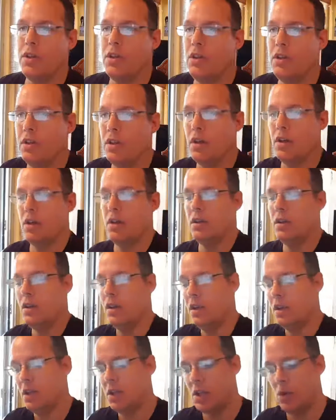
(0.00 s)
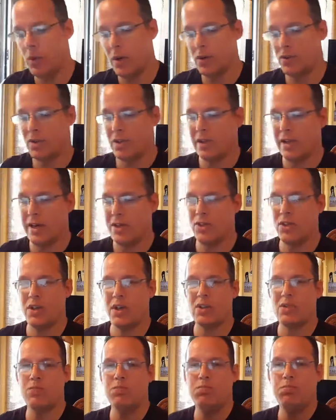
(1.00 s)
the U.S. election
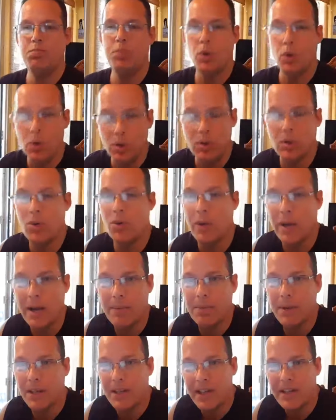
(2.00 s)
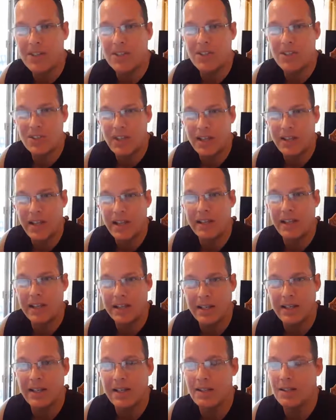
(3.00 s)
is bull crap. Can I just say that
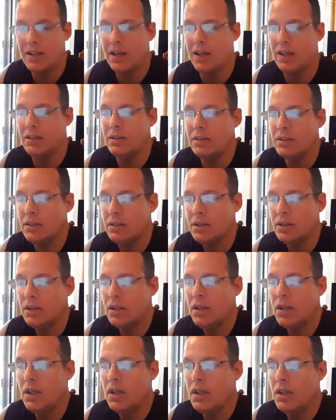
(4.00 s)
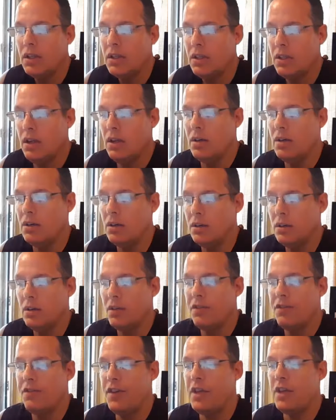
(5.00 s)
like it is? Yeah. No,
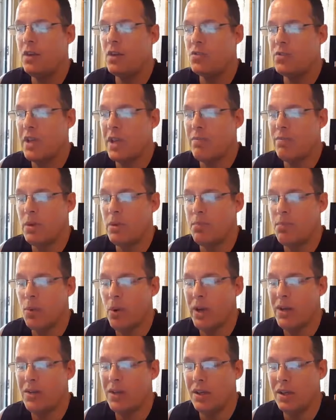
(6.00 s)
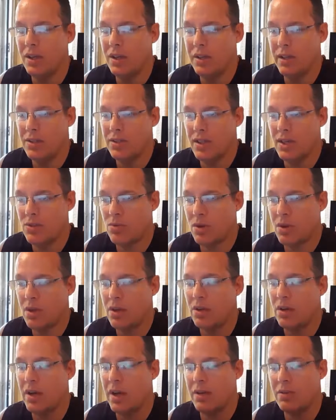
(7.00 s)
the fingers that have been pointing, it says right
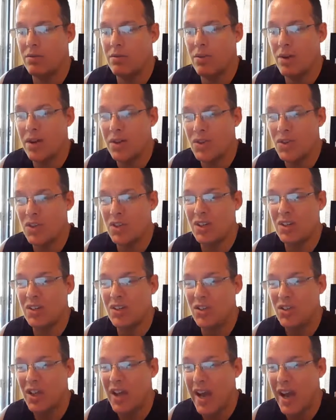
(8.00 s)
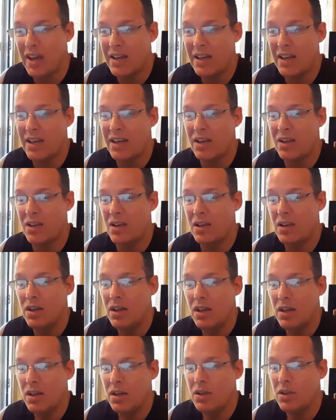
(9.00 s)
here, at Russia, China,
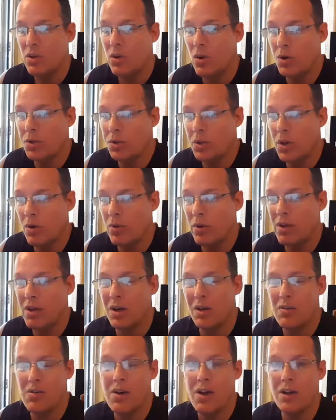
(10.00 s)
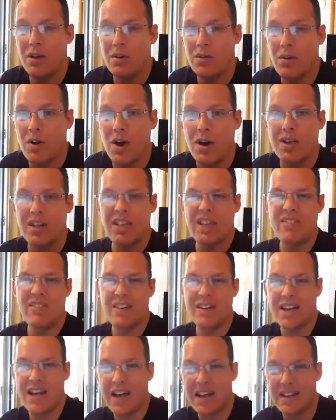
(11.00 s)
North Korea, Iran,
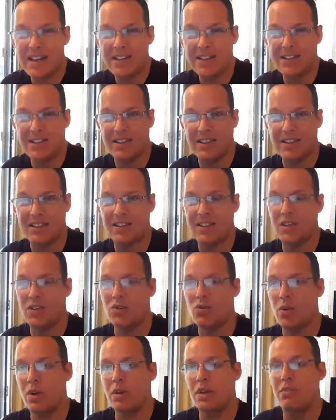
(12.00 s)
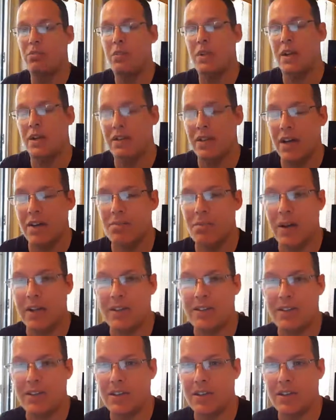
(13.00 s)
even ISIS is really being done by